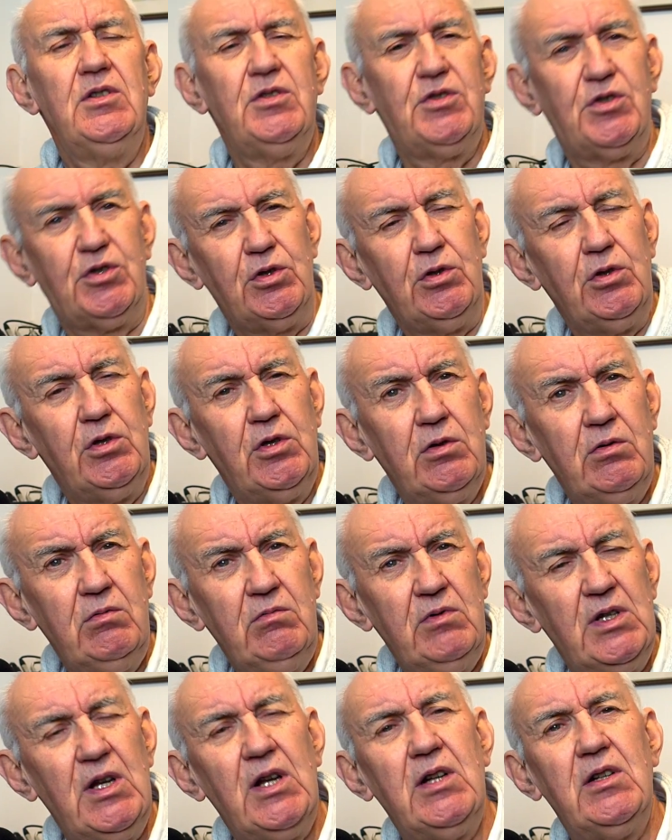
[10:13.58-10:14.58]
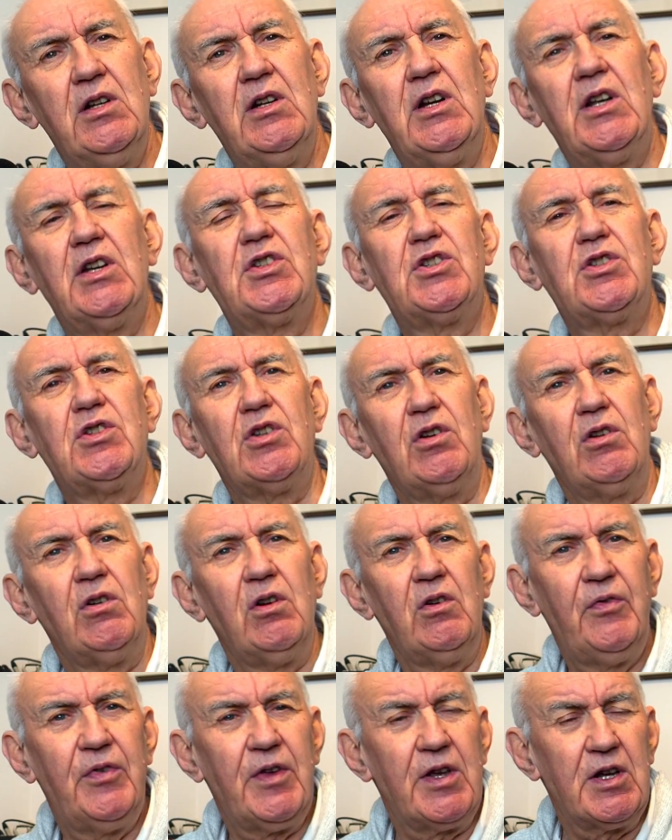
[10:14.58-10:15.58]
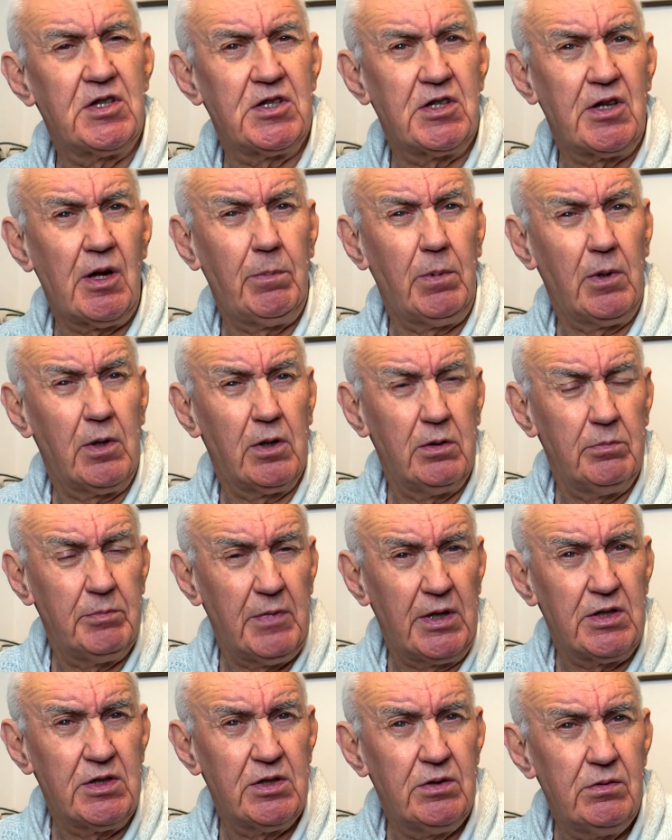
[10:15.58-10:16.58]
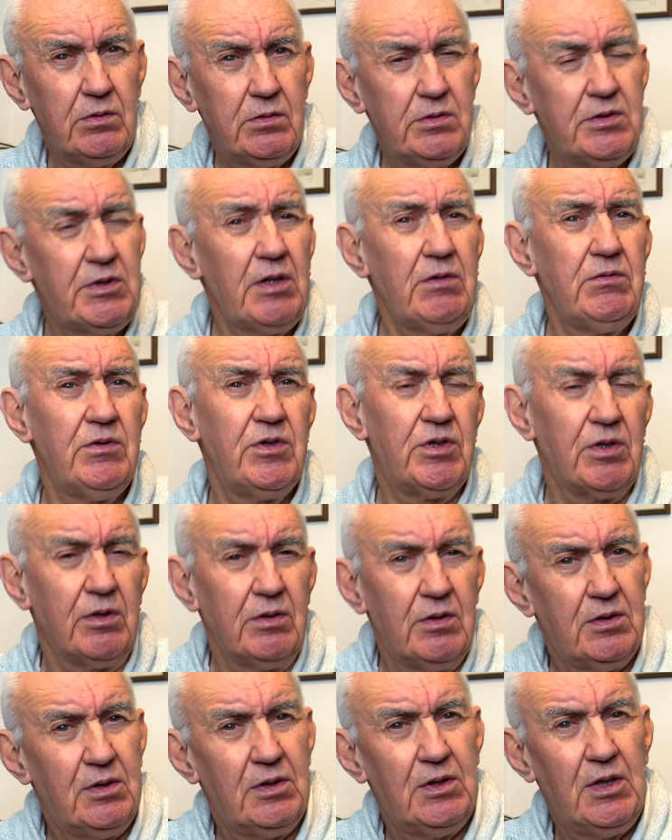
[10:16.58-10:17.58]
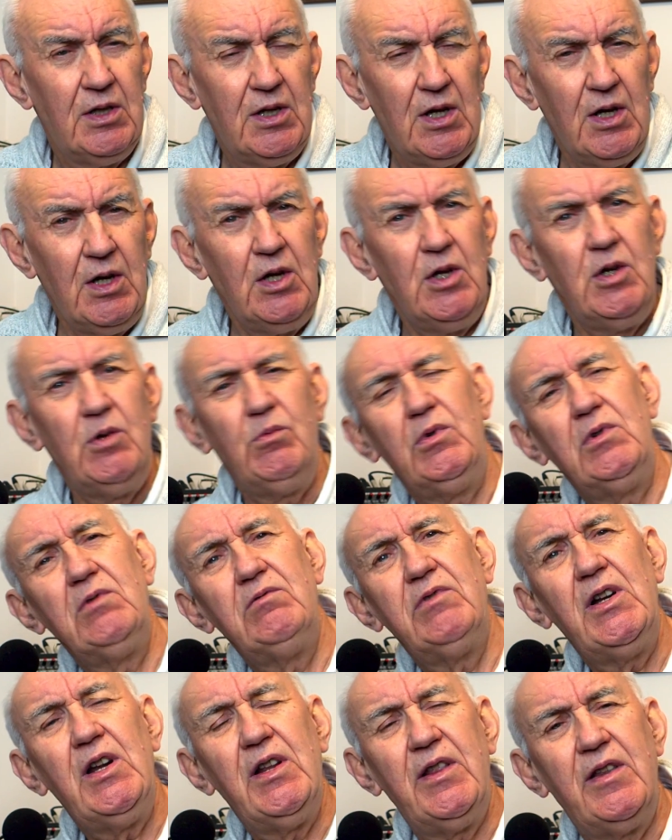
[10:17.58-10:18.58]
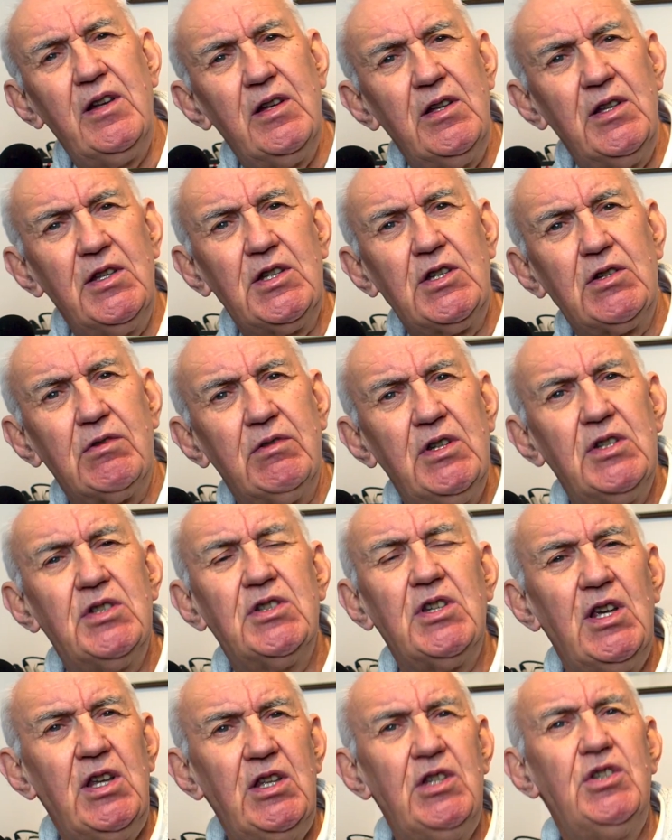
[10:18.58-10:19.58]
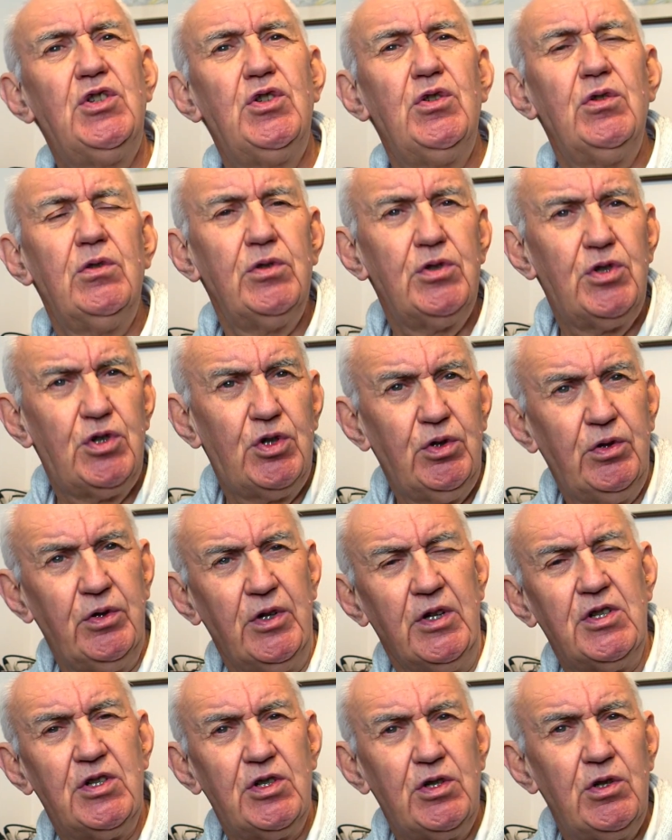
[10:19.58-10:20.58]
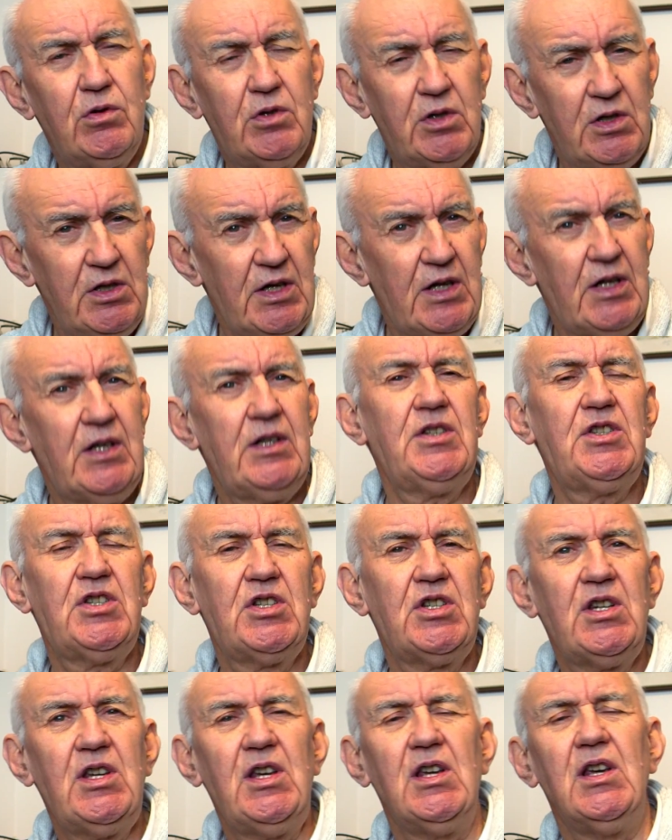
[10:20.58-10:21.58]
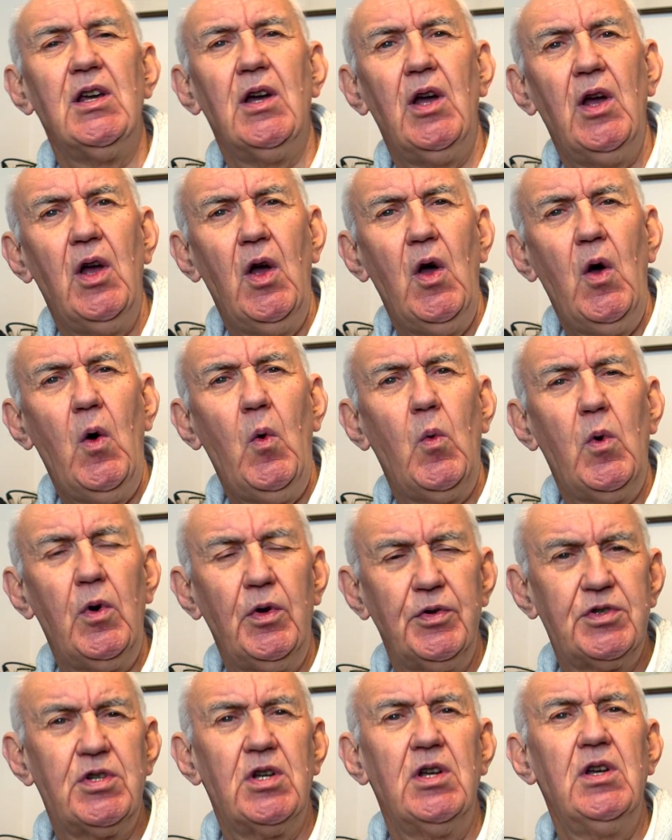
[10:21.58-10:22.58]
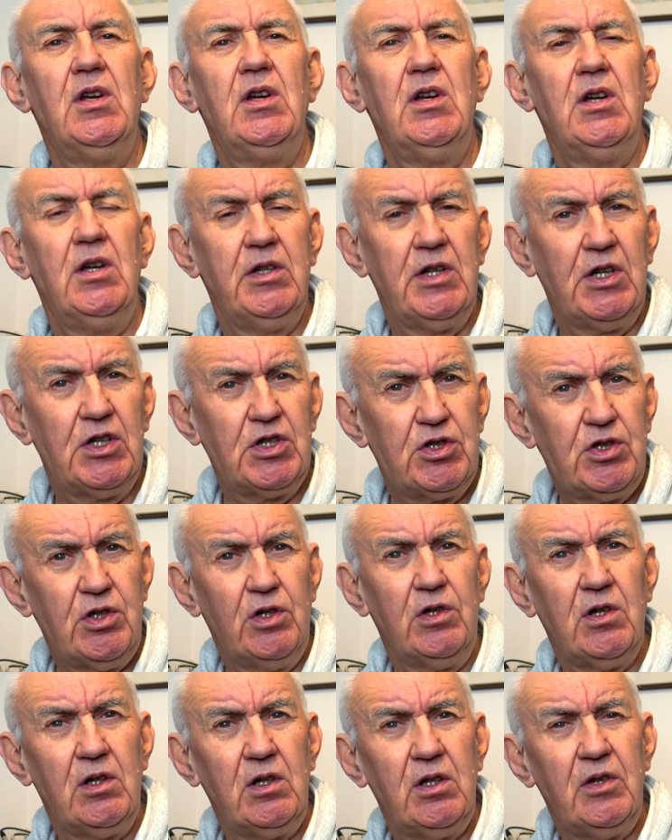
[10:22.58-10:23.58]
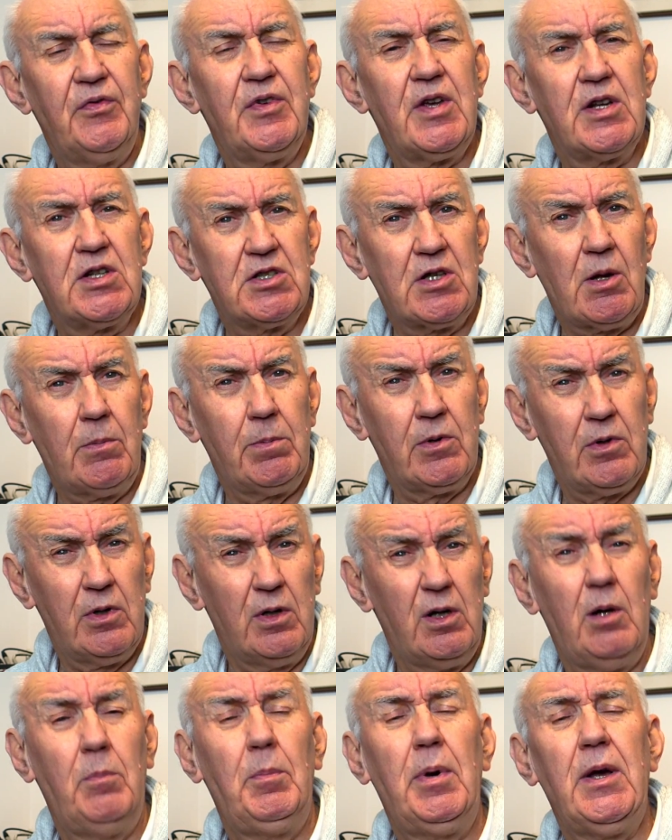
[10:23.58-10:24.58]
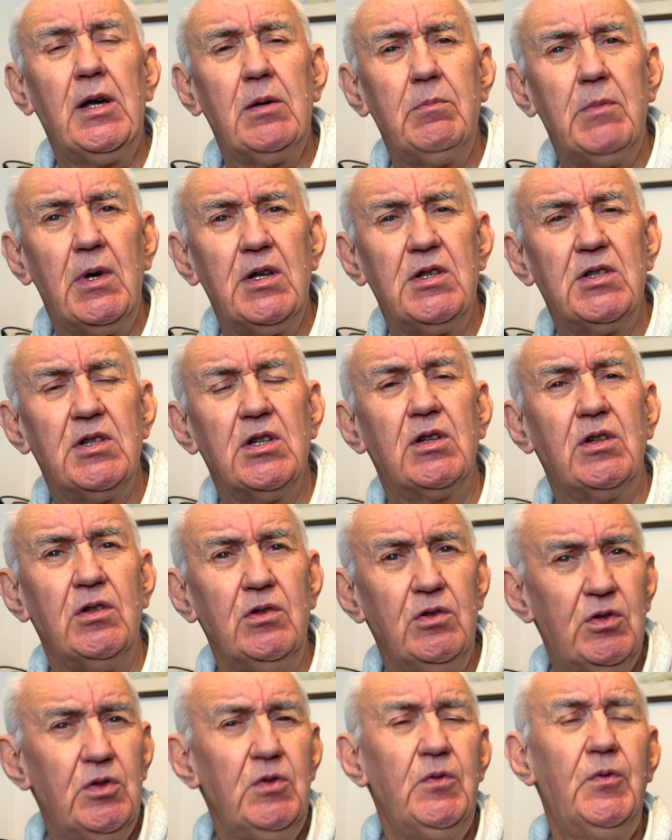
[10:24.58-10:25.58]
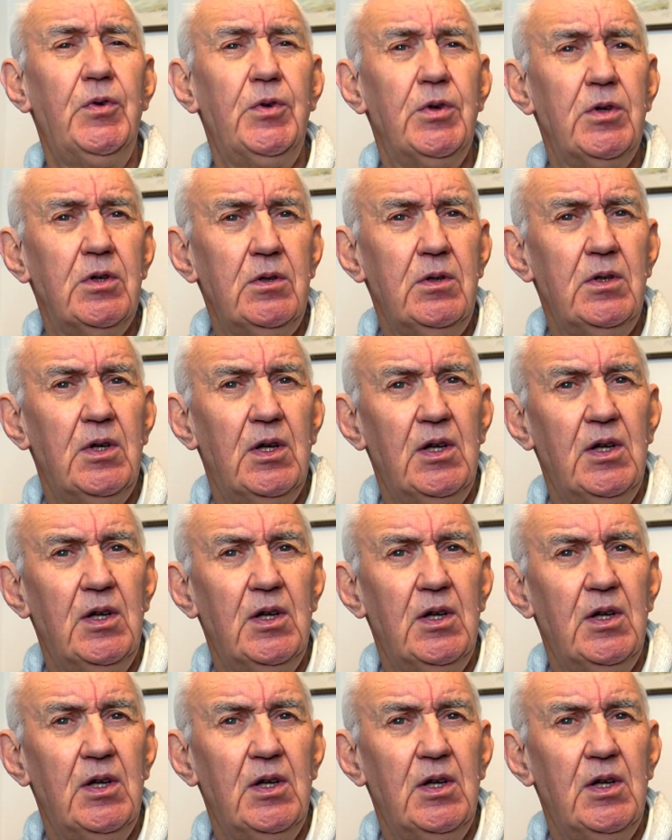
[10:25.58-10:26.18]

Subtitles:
do you need an external VSWR meter, or don't you? Well, really, the answer is it's your choice. You can now see what an external VSWR power meter can do for you.